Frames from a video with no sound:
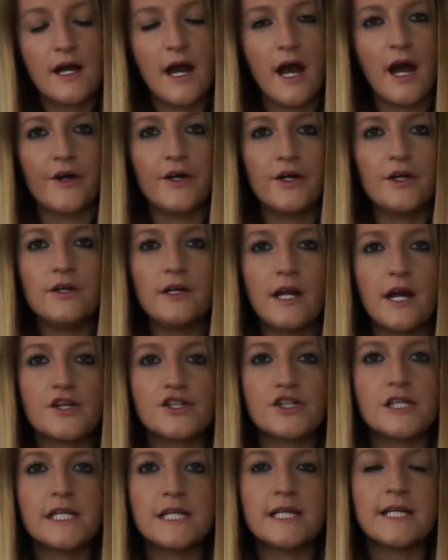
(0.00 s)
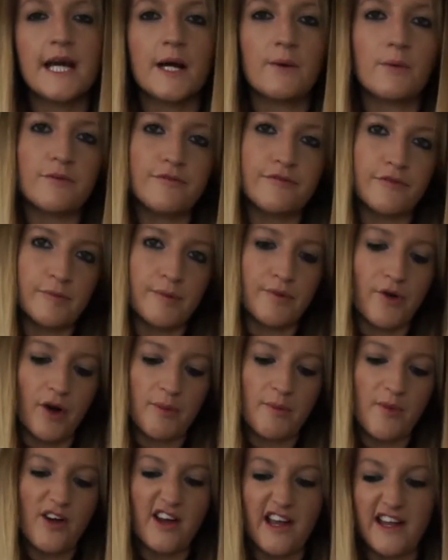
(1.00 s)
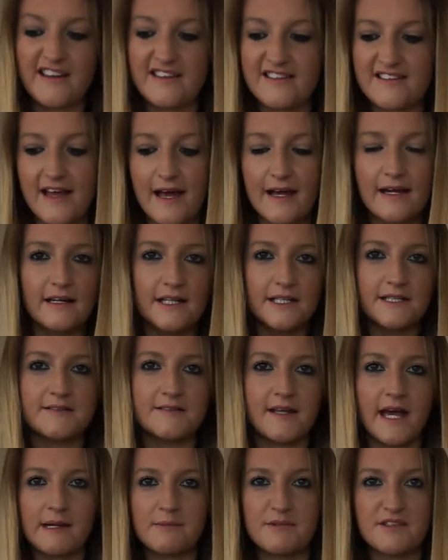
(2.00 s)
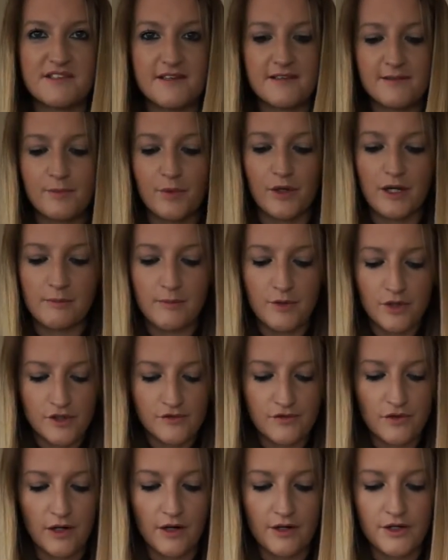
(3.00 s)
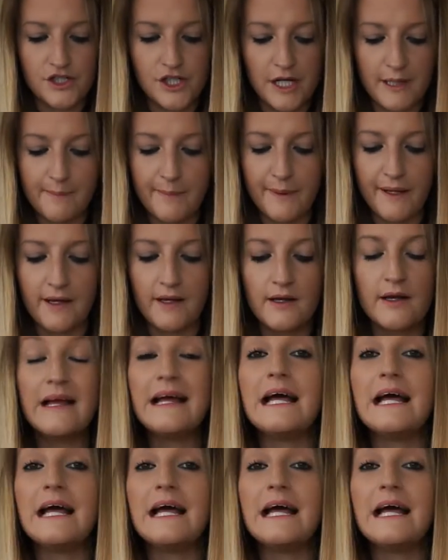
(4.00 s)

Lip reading: I knew last year you can get one from Primark exactly the same as this, pretty much, for a lot cheaper.